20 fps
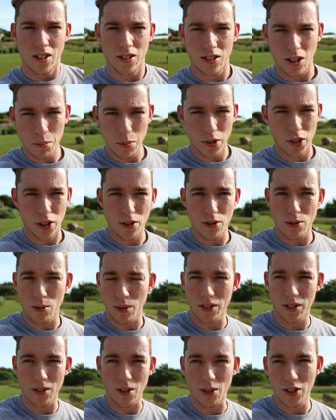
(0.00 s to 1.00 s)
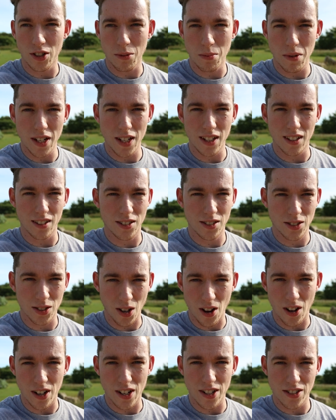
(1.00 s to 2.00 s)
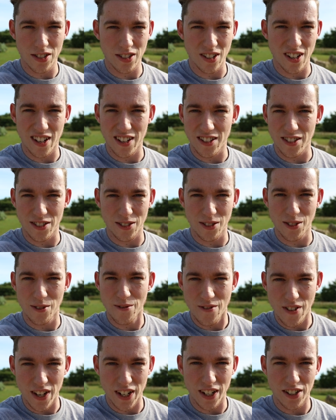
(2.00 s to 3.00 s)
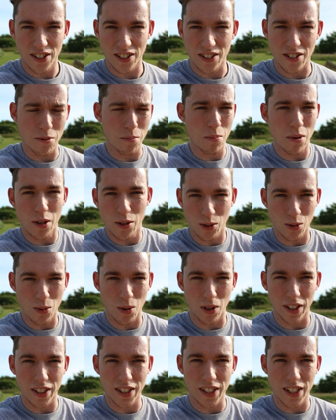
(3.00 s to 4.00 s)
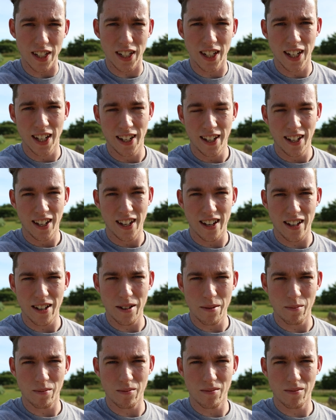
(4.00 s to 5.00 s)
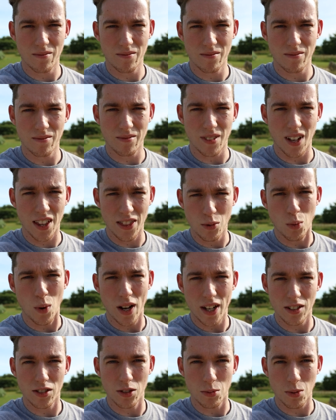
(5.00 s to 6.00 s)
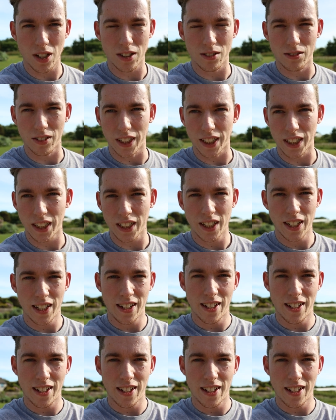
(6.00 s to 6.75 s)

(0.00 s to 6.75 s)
Number 2 has got to be the size and the finish and the build quality, and the weight as well, really.